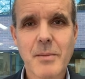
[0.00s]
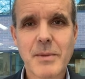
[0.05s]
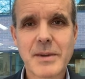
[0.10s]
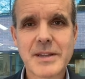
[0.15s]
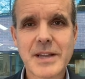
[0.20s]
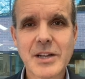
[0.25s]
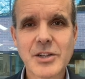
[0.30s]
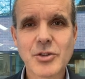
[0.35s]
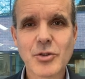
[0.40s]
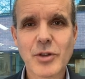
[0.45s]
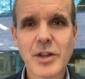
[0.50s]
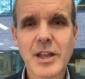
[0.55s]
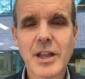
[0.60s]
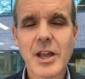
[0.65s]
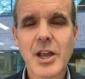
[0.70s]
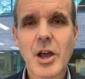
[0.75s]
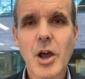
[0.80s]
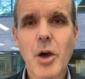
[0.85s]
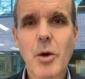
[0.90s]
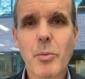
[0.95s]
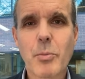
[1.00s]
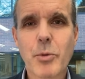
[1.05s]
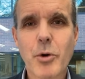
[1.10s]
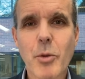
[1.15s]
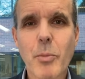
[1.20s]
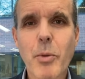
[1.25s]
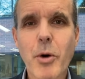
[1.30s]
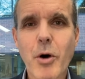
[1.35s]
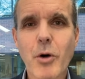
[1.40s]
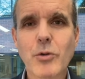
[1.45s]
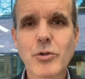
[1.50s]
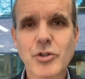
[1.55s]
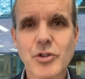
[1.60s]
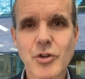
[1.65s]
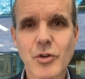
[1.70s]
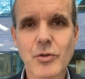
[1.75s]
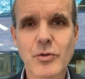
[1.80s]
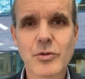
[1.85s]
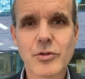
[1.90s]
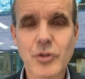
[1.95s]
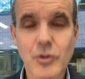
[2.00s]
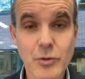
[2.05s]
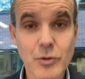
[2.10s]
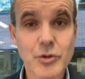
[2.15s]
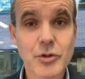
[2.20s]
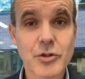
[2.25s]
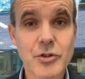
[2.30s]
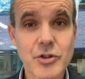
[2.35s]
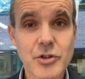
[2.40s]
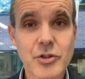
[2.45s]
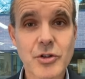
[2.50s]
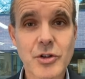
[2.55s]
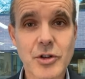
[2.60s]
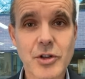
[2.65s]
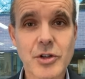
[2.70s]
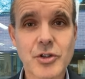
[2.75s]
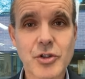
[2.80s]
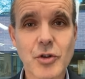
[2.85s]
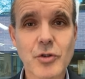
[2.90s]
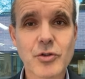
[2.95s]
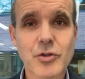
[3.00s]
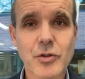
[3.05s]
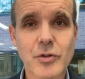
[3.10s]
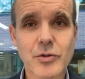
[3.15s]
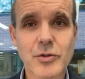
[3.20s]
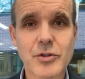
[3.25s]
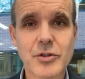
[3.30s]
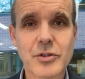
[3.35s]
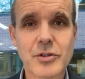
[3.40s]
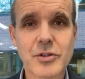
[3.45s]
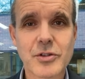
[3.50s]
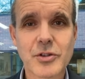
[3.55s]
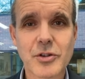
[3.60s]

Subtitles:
but actually propose solutions, show solutions.